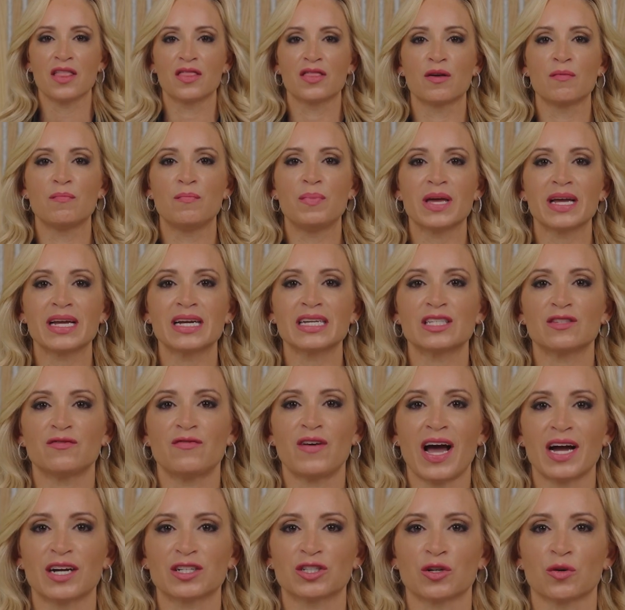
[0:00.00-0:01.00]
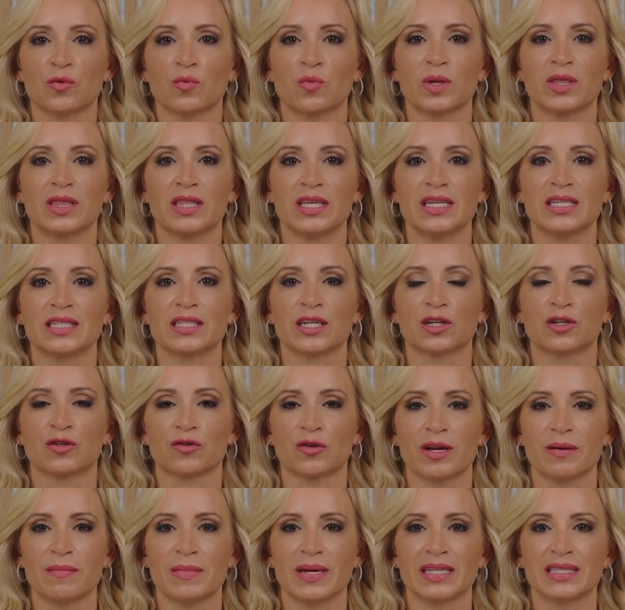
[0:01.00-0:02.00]
The biggest factor with these
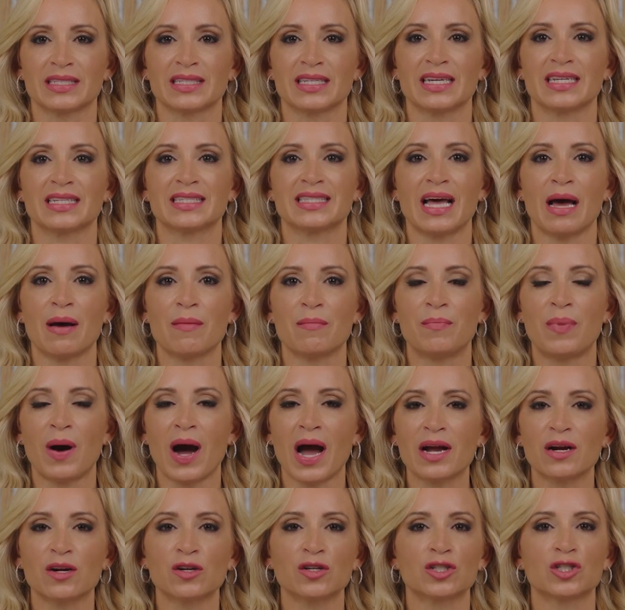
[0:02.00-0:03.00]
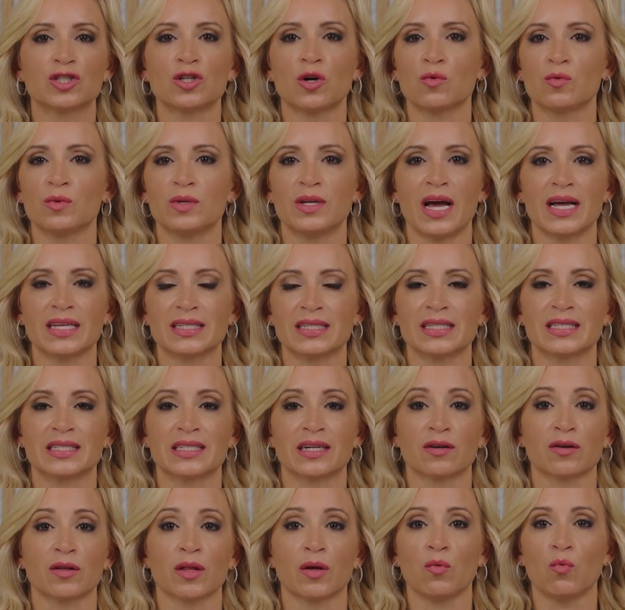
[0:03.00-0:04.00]
agreements is that buyers don't
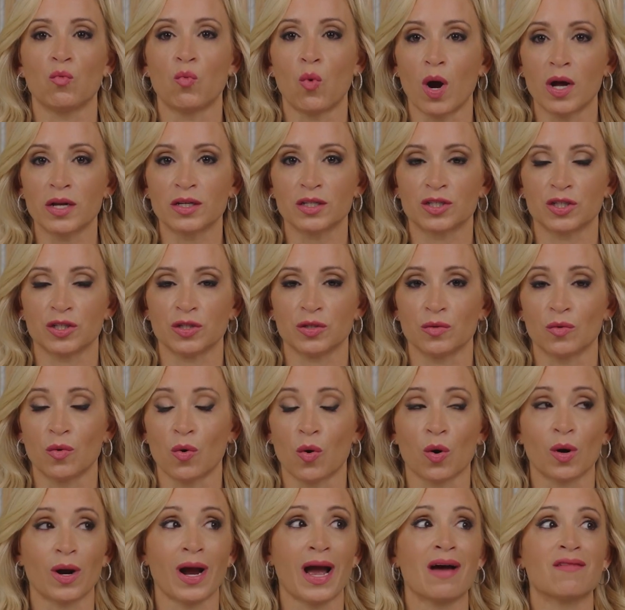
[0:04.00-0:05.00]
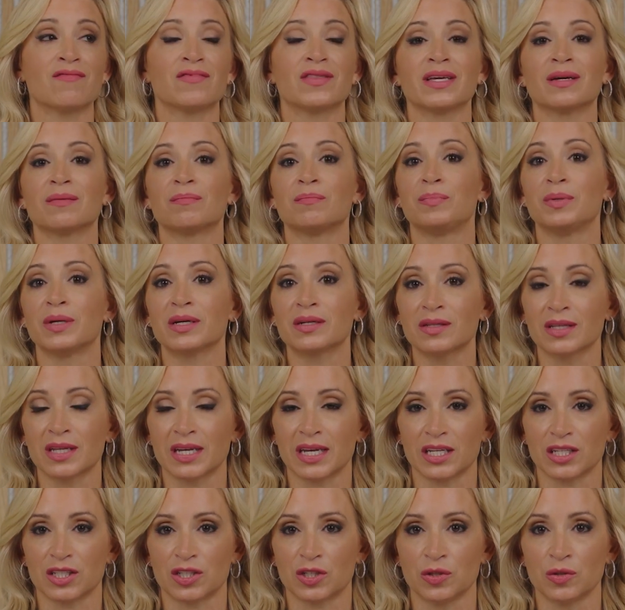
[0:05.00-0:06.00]
necessarily want to or have the
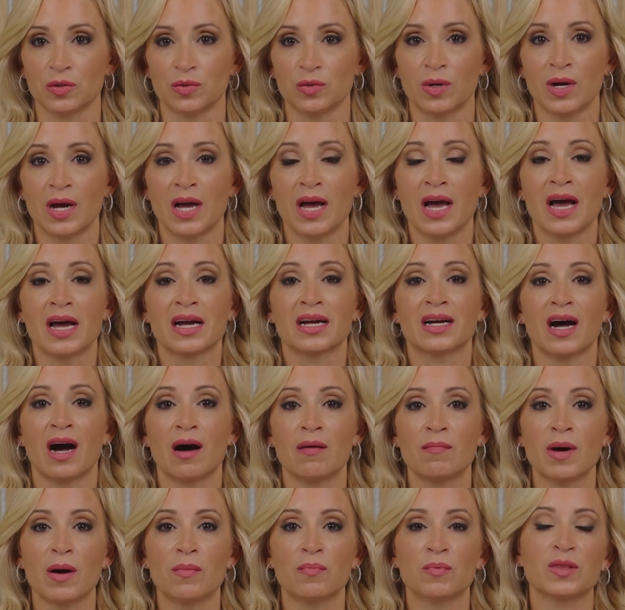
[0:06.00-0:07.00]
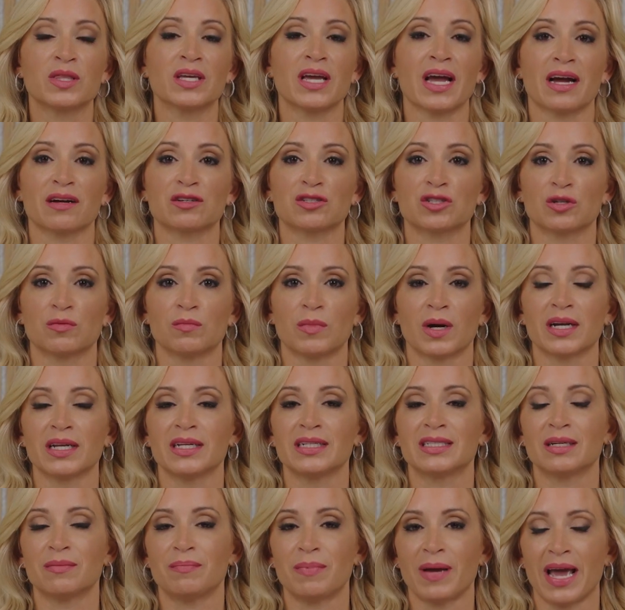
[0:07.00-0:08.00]
ability to come up with the extra money
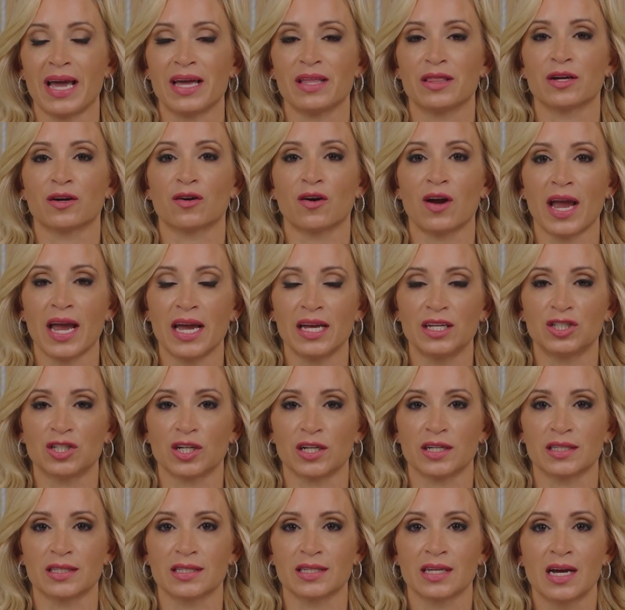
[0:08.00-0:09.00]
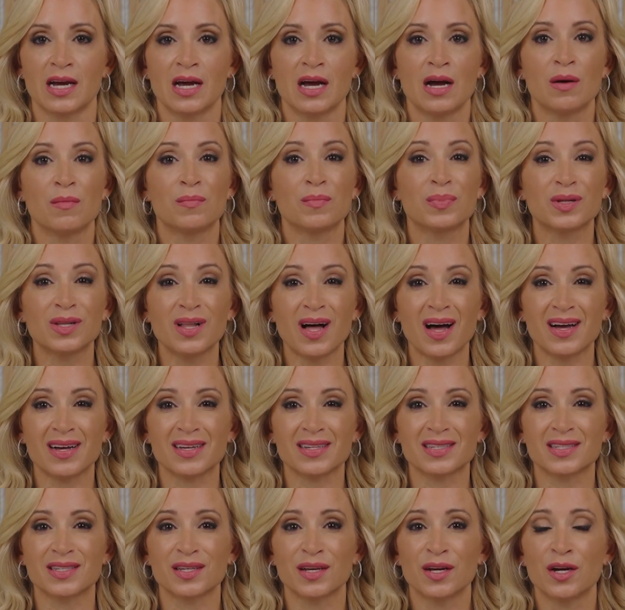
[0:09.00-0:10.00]
to pay their agents.
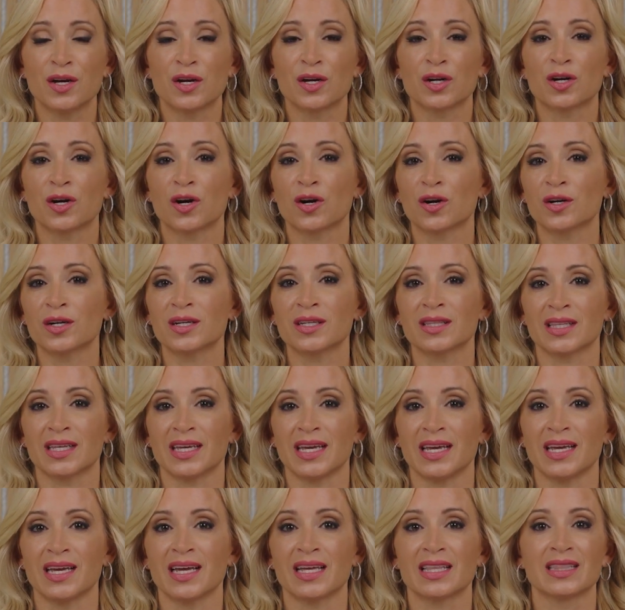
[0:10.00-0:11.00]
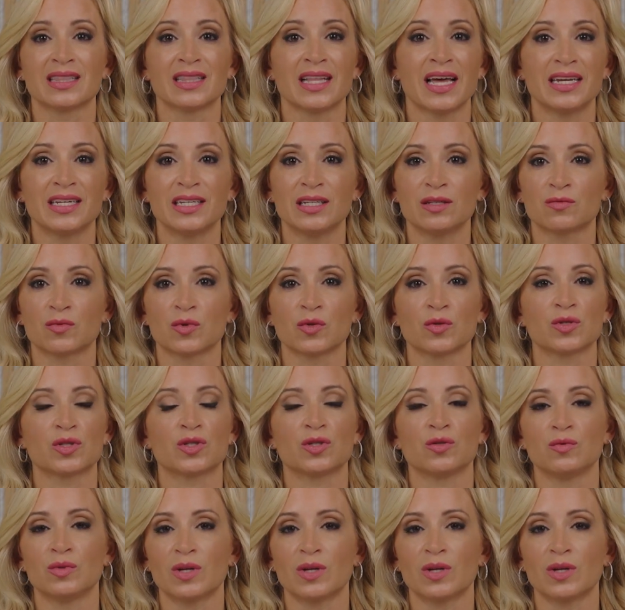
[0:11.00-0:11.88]
Plus, currently, lending rules do